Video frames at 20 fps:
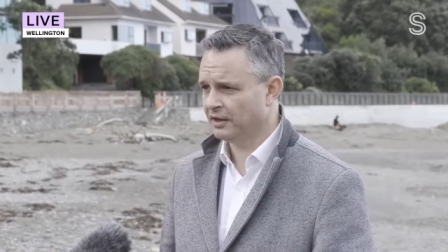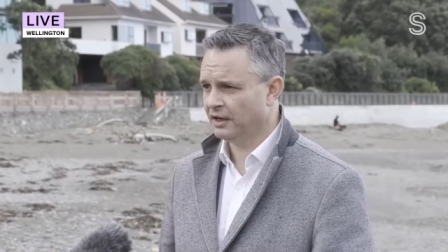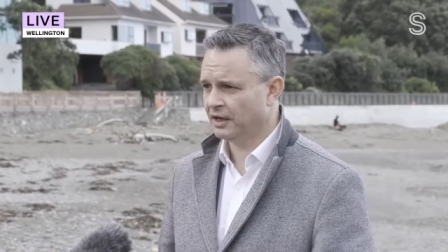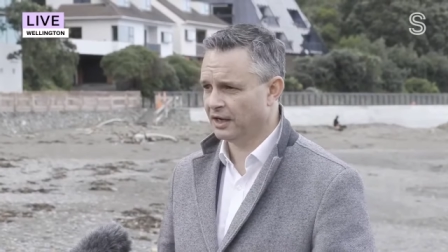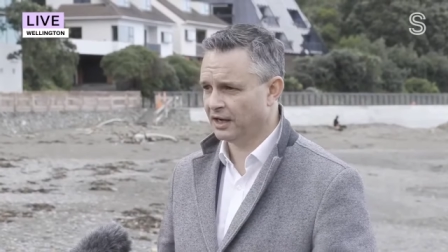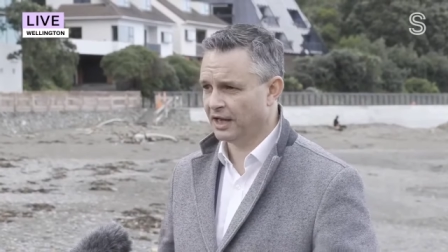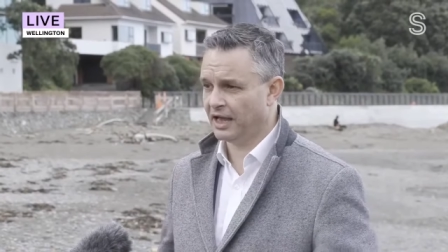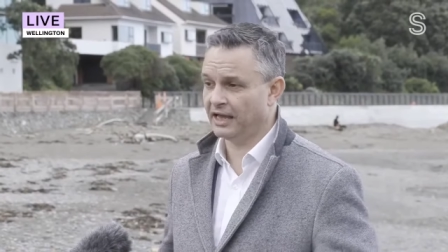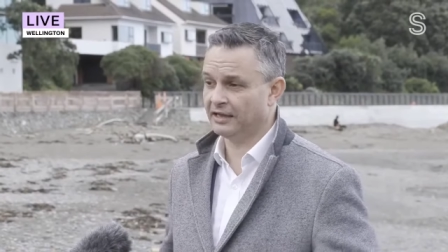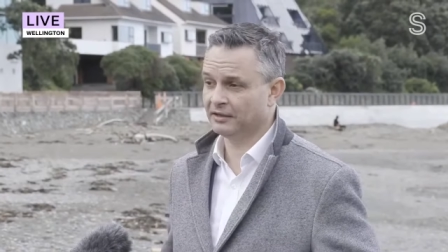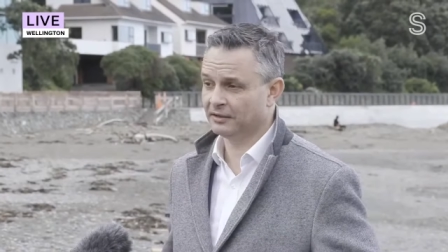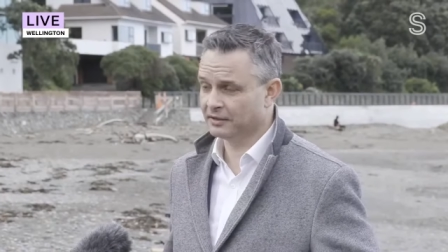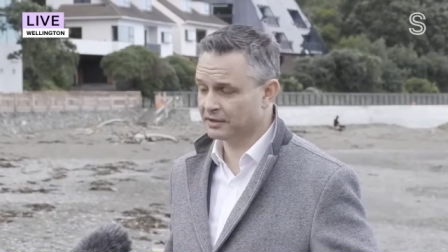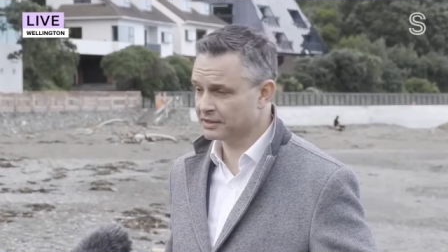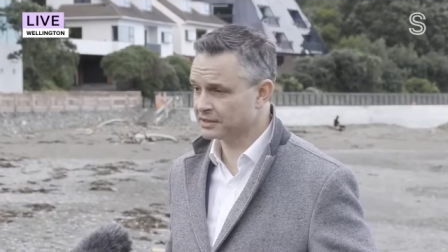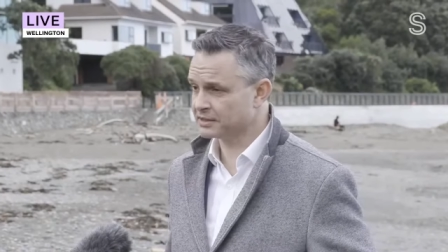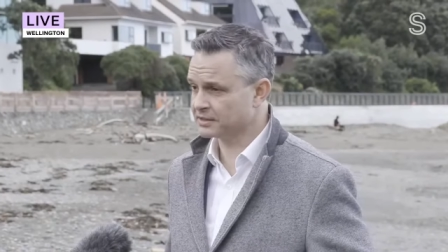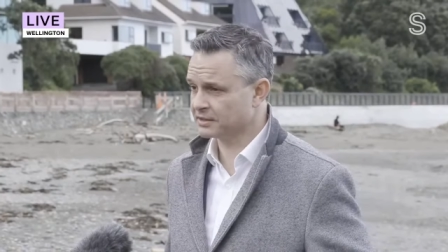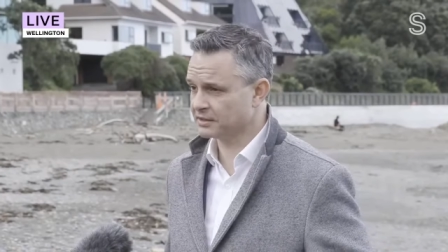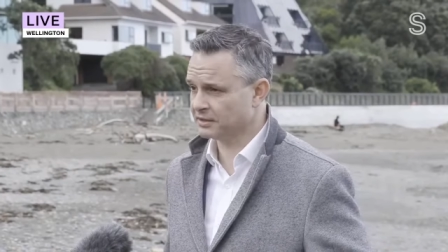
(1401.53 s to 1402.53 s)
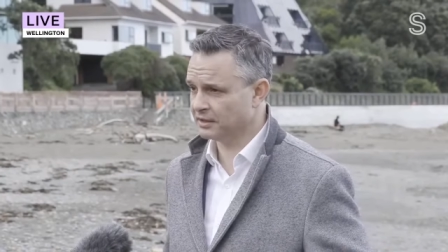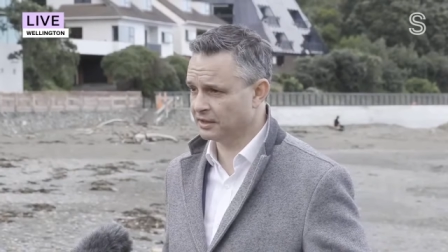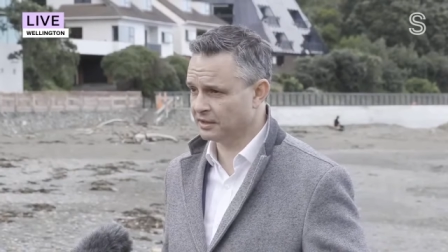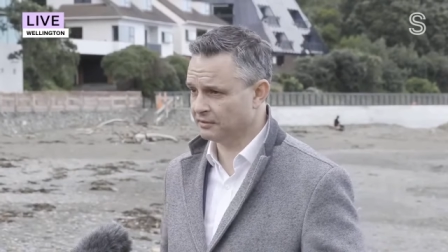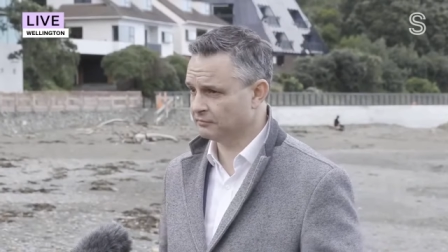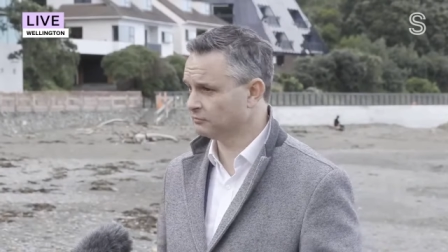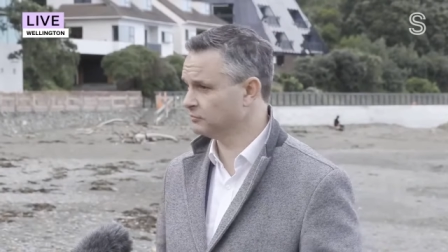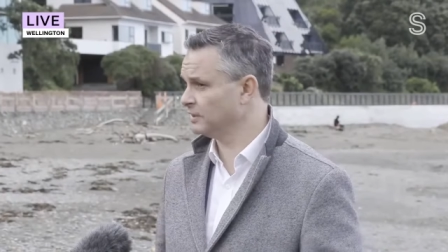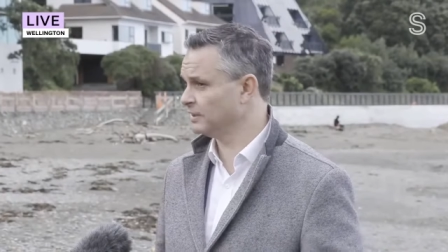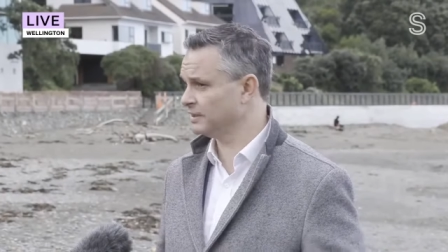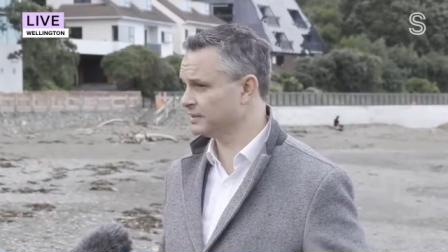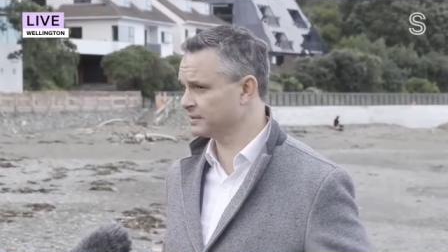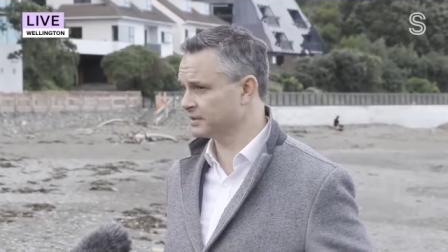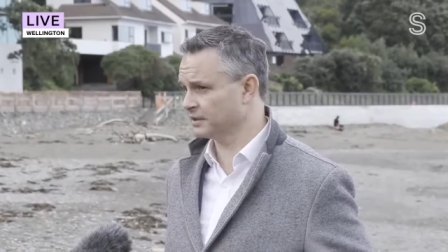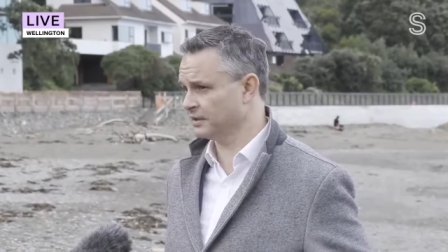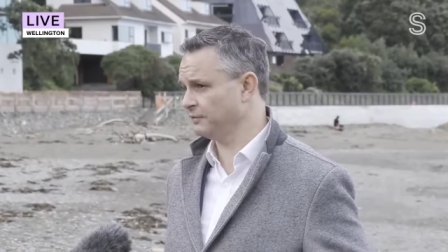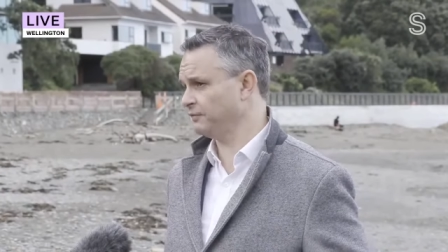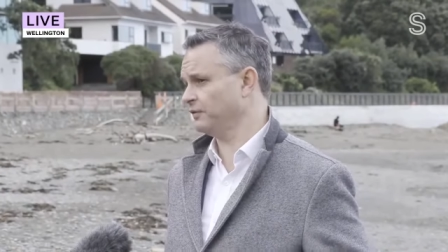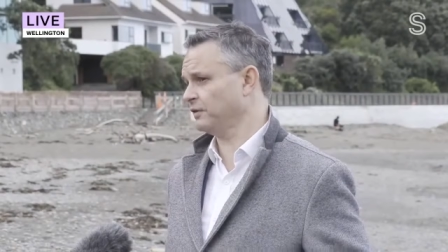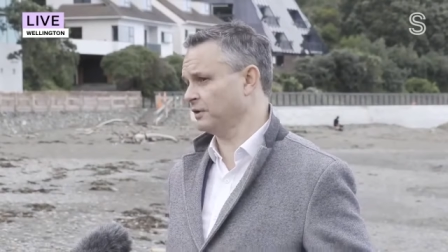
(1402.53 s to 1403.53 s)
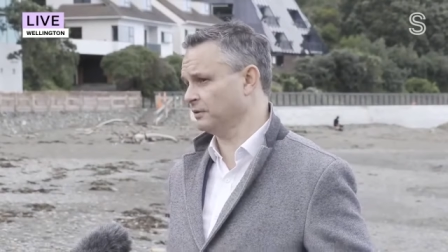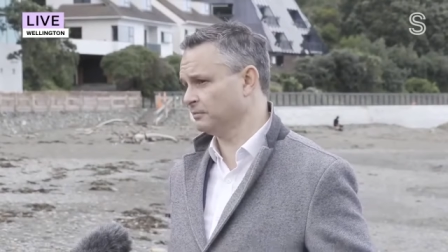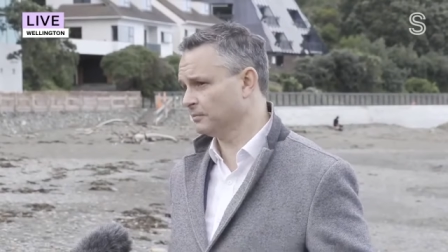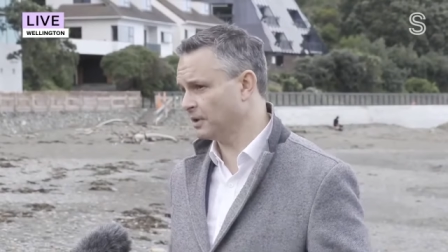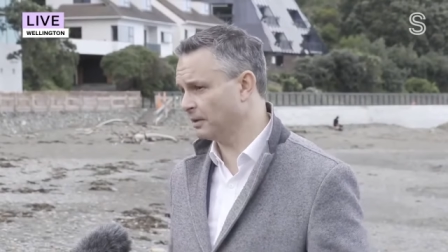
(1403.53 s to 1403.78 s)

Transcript: Uh, and it is uh, really significant.